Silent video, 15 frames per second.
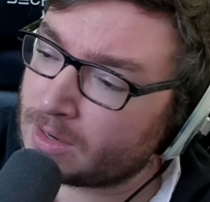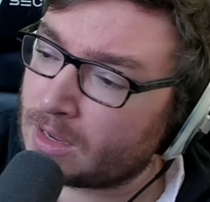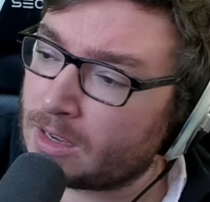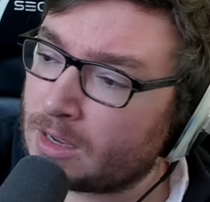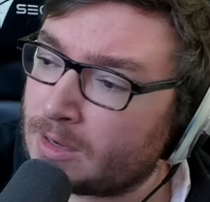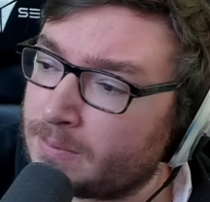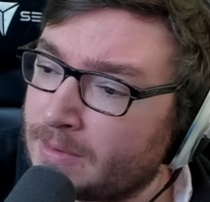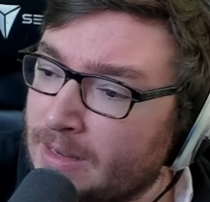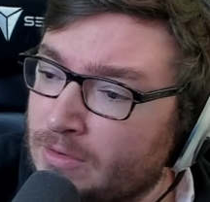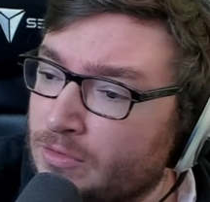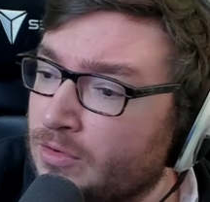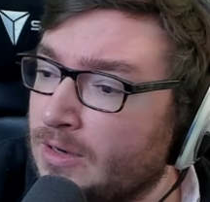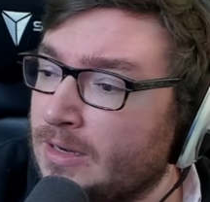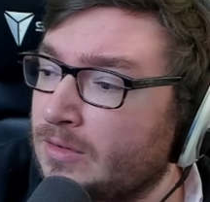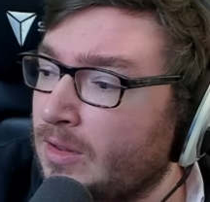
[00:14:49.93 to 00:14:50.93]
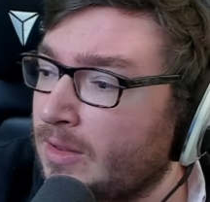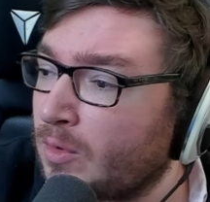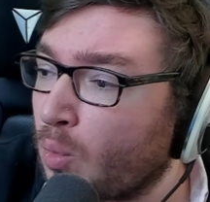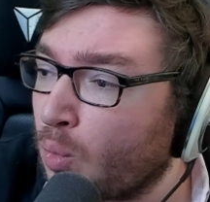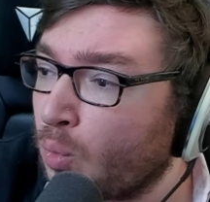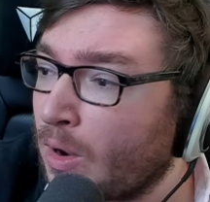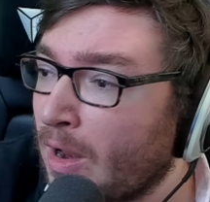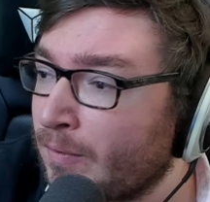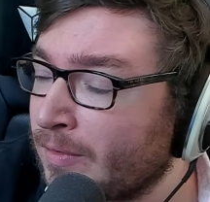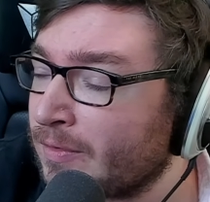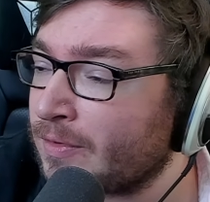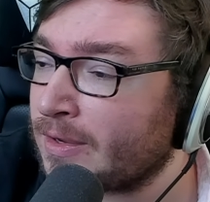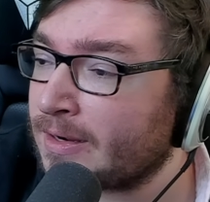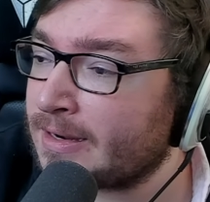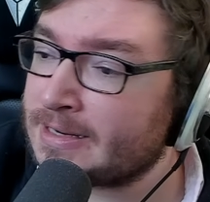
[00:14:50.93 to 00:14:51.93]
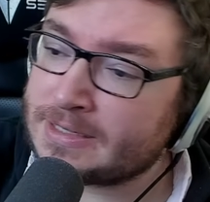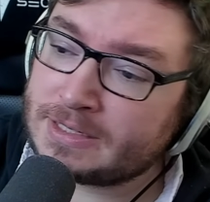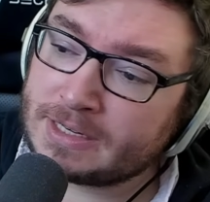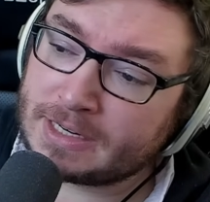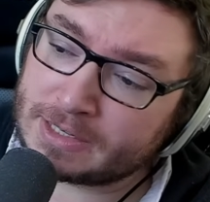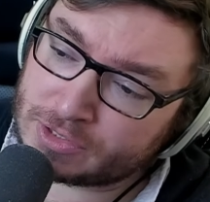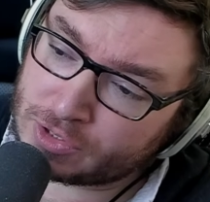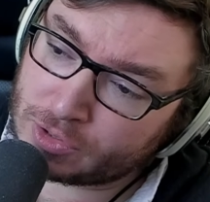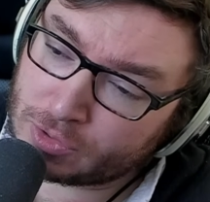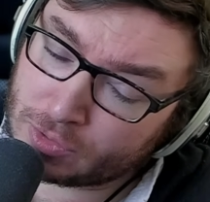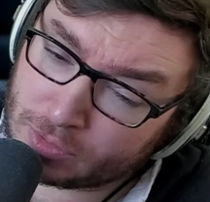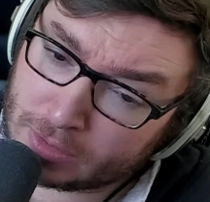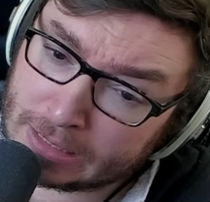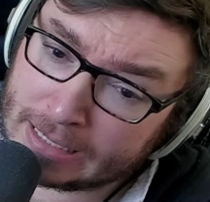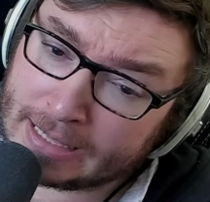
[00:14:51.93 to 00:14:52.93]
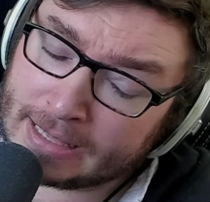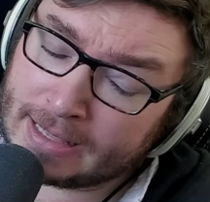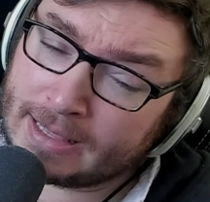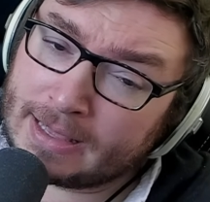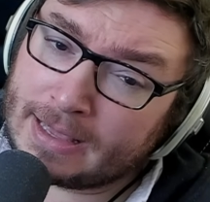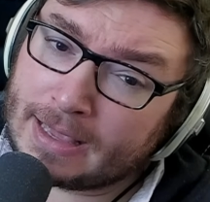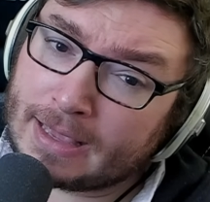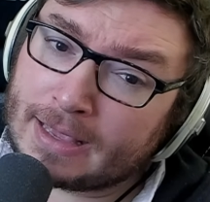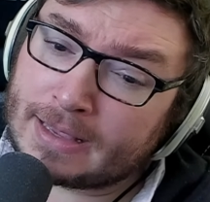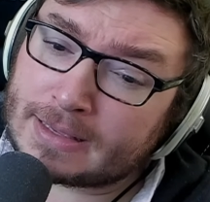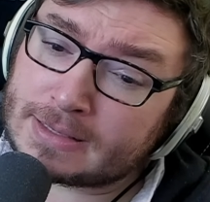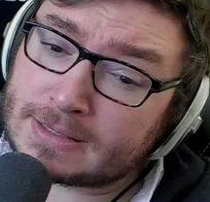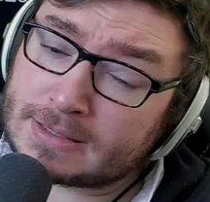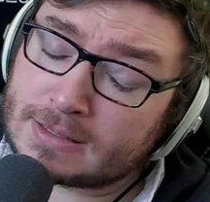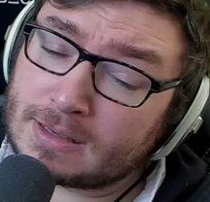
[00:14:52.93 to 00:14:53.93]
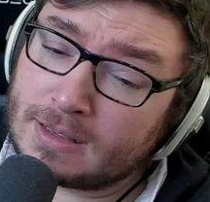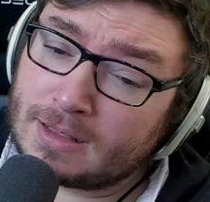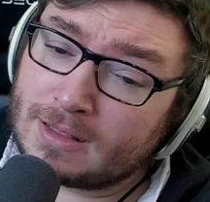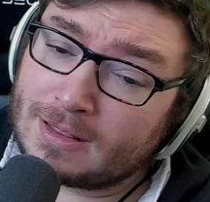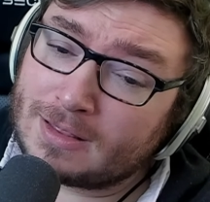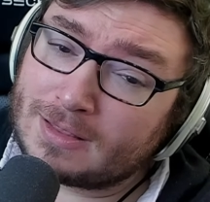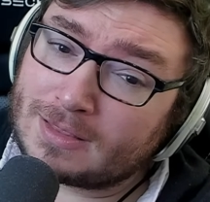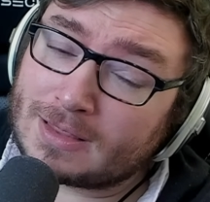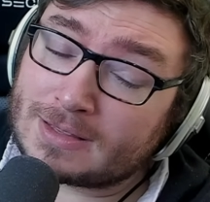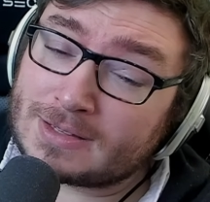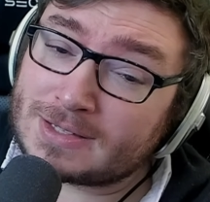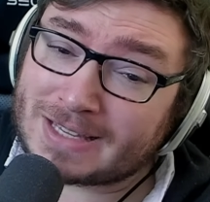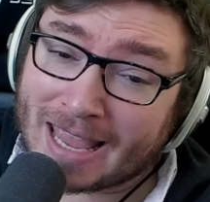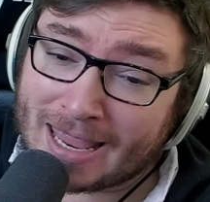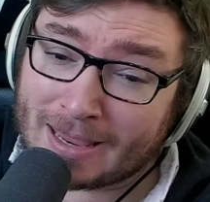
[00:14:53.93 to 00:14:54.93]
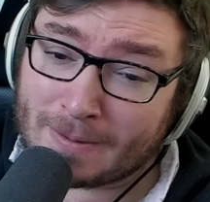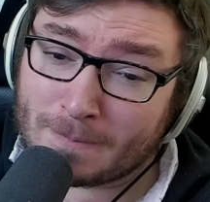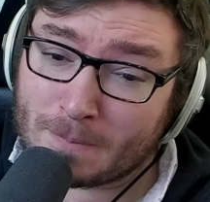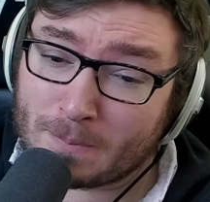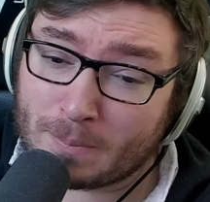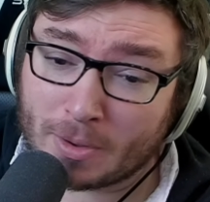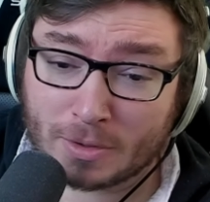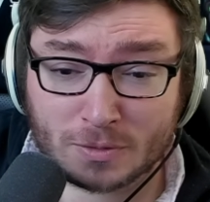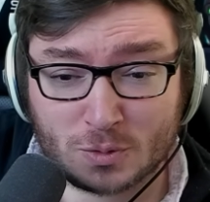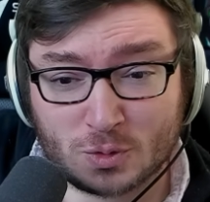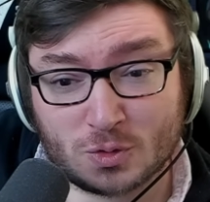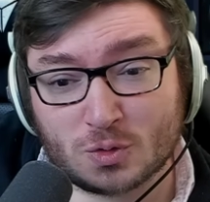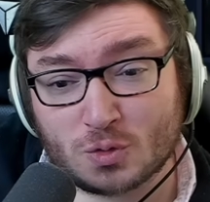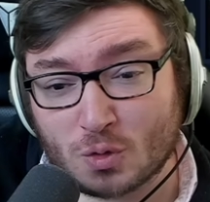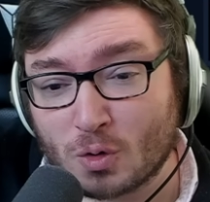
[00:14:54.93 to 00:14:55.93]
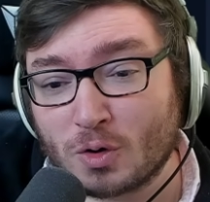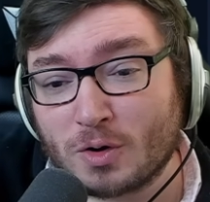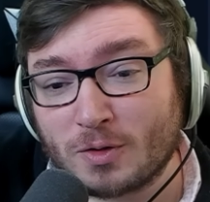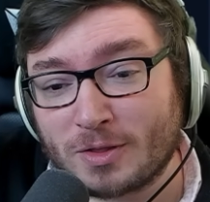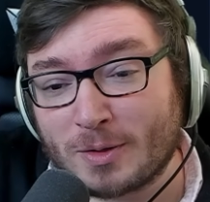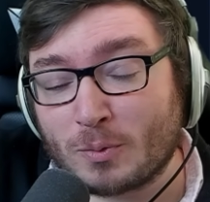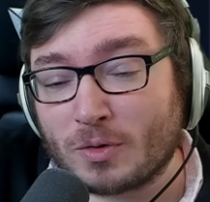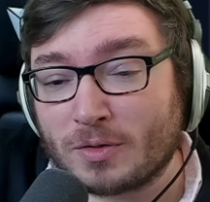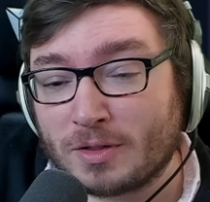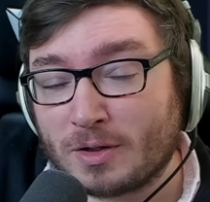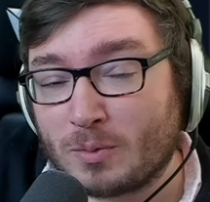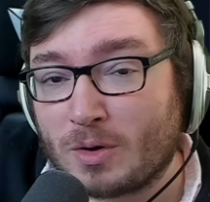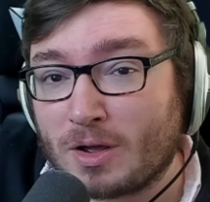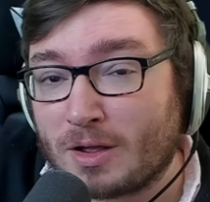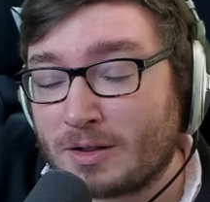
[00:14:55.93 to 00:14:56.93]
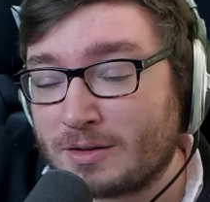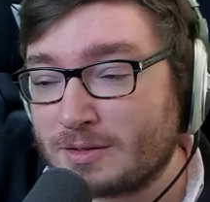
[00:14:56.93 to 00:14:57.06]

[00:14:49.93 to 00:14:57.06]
Naturally, everything in tier 2 is the same but stronger than what they were.